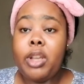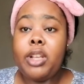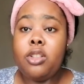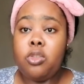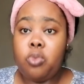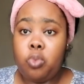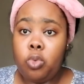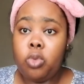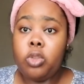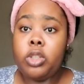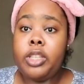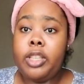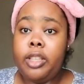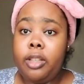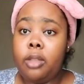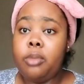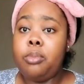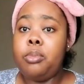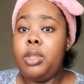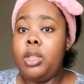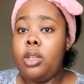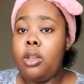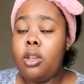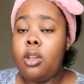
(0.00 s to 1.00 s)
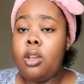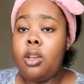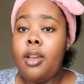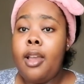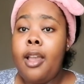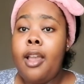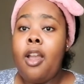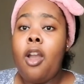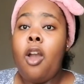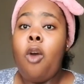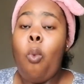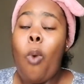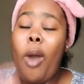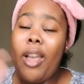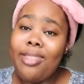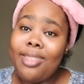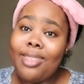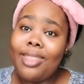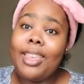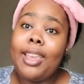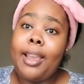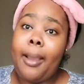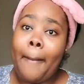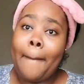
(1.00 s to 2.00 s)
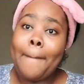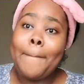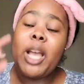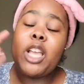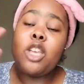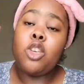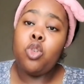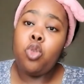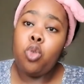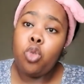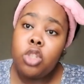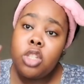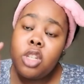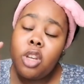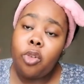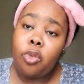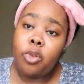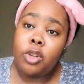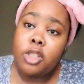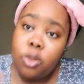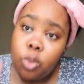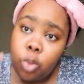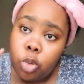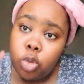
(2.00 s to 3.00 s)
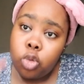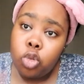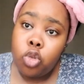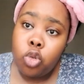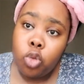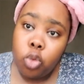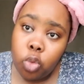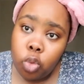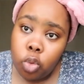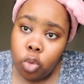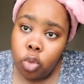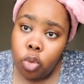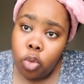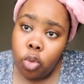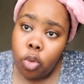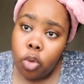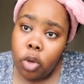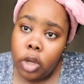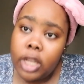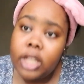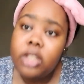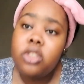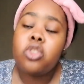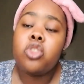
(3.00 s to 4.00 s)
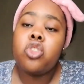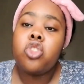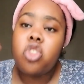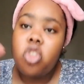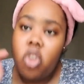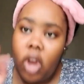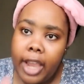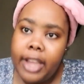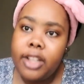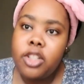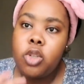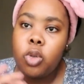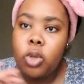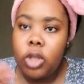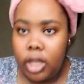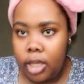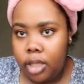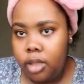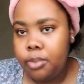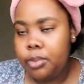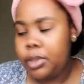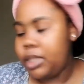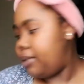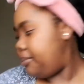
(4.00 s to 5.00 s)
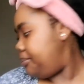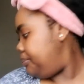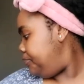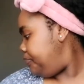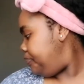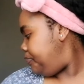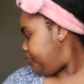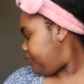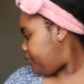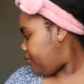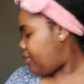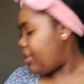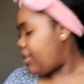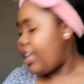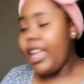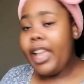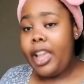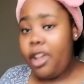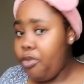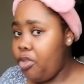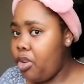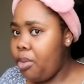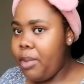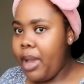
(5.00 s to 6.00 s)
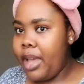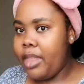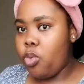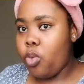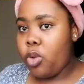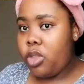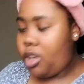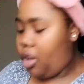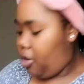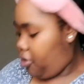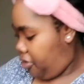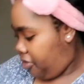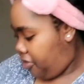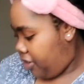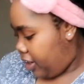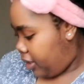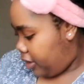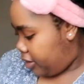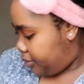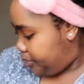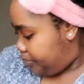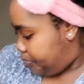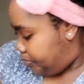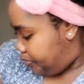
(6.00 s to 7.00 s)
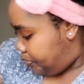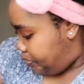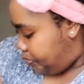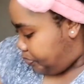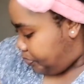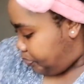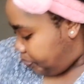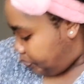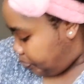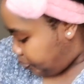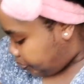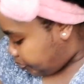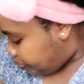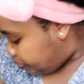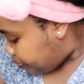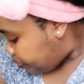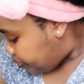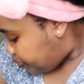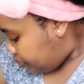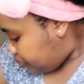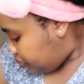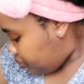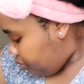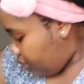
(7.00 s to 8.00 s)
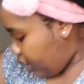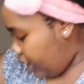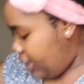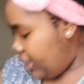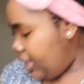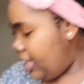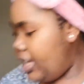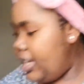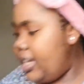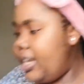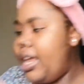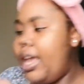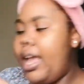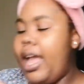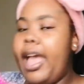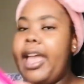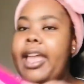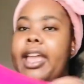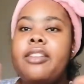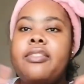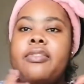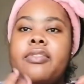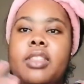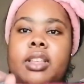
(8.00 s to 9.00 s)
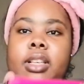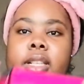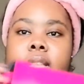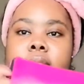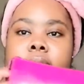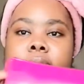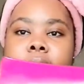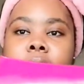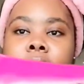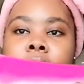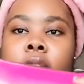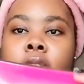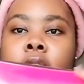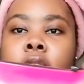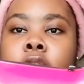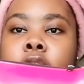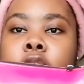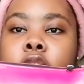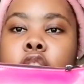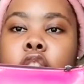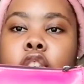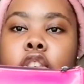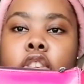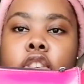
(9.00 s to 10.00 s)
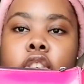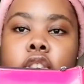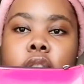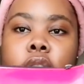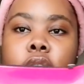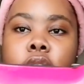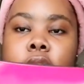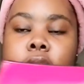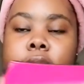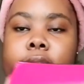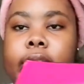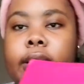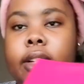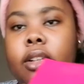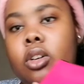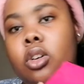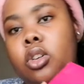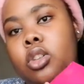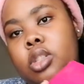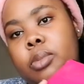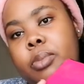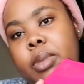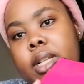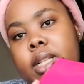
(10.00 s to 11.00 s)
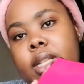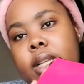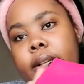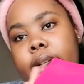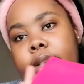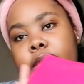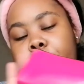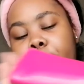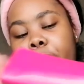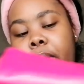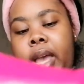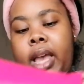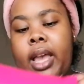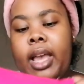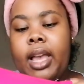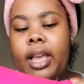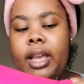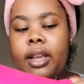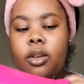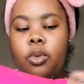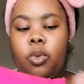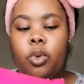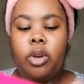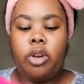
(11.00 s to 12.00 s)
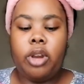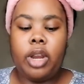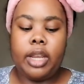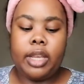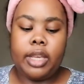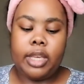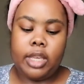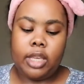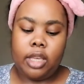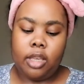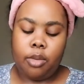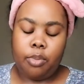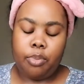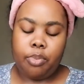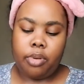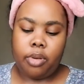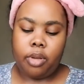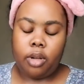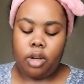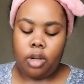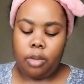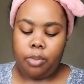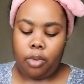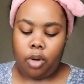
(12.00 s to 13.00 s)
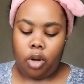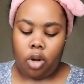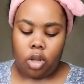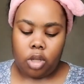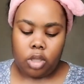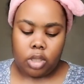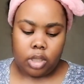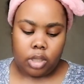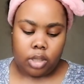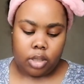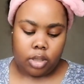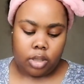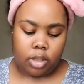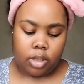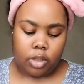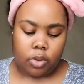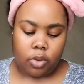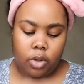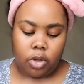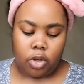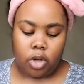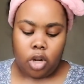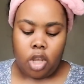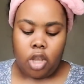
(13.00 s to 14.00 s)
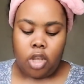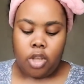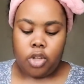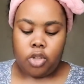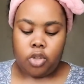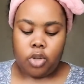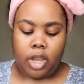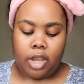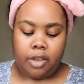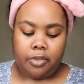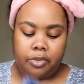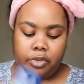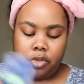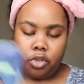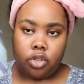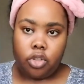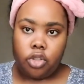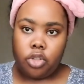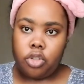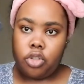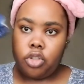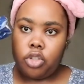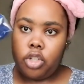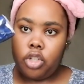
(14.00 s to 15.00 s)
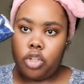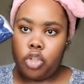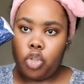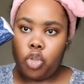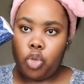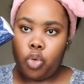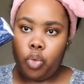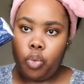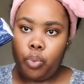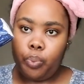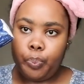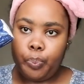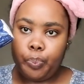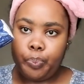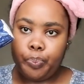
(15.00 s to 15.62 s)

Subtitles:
pains will kill me. One thing my uterus will do is try to kill me every month without fail. And then I have this cute little cosmetics bag where I keep lip glosses and all. So I have tissue.